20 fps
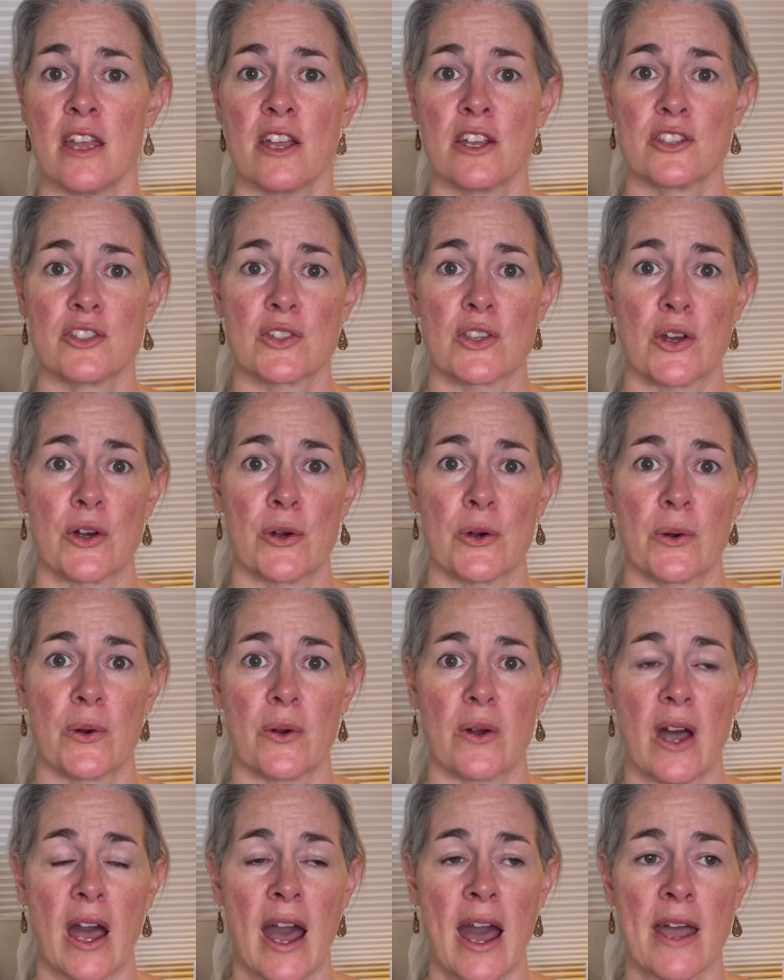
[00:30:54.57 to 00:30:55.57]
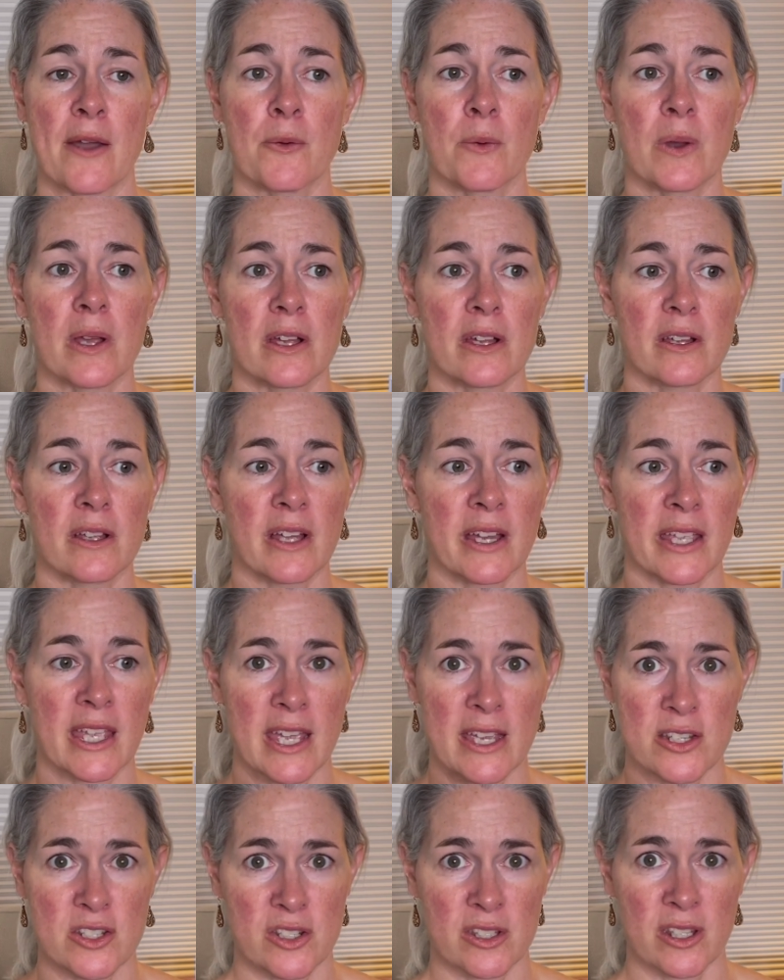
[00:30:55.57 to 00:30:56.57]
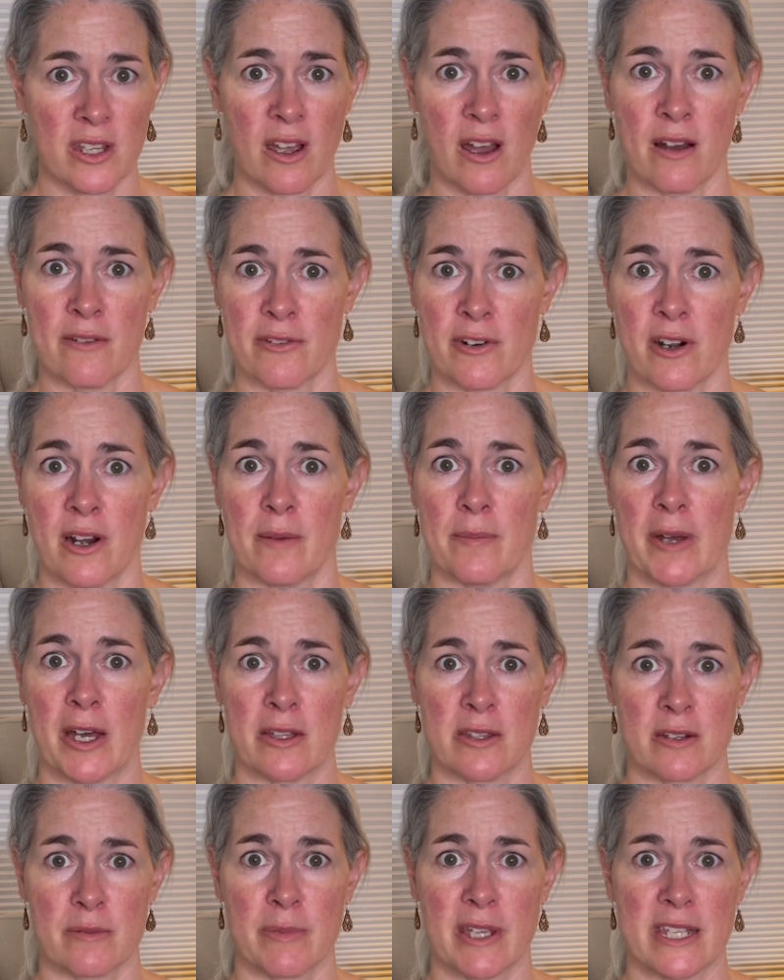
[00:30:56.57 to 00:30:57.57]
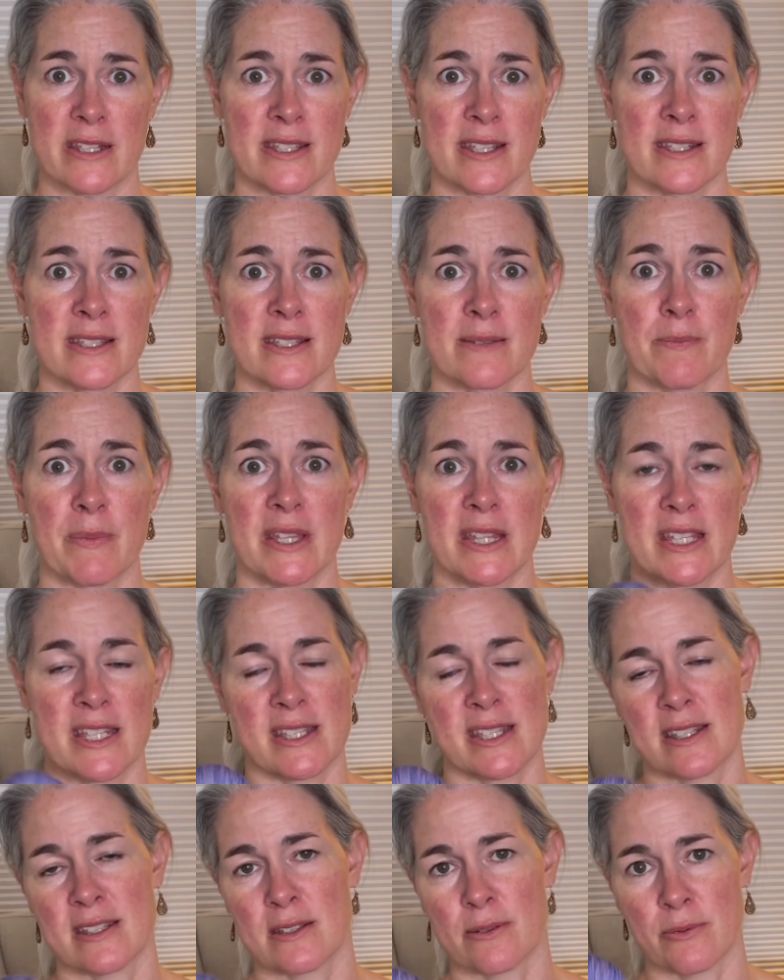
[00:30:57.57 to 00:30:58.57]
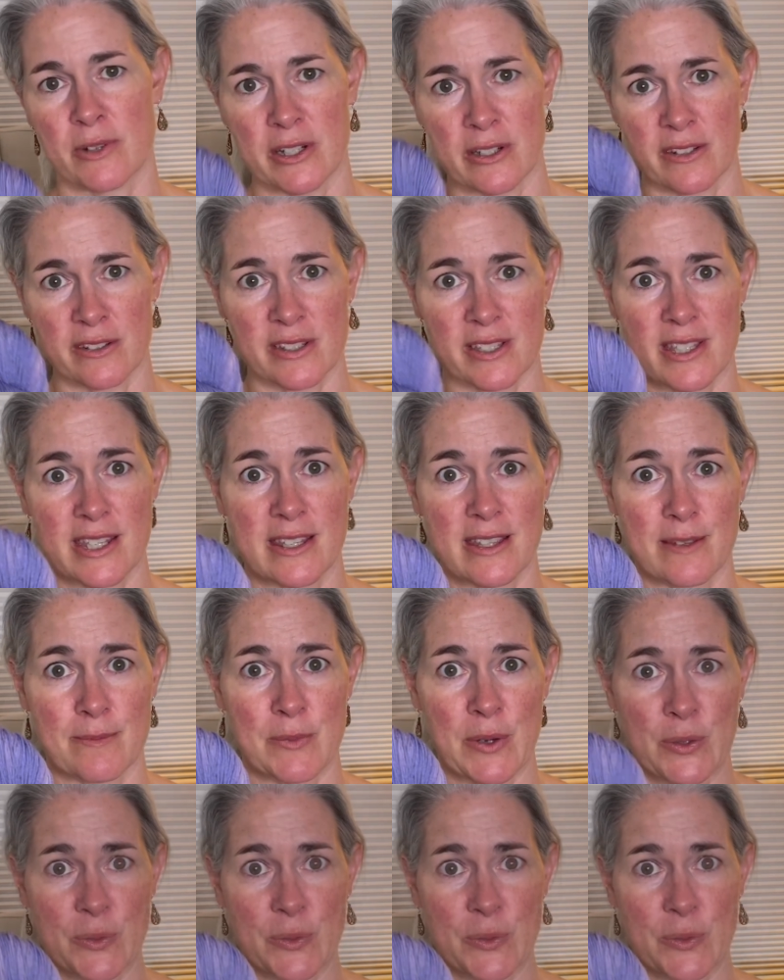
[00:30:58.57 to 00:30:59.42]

So I will occasionally offer up other bases, but this is one you'll see the most.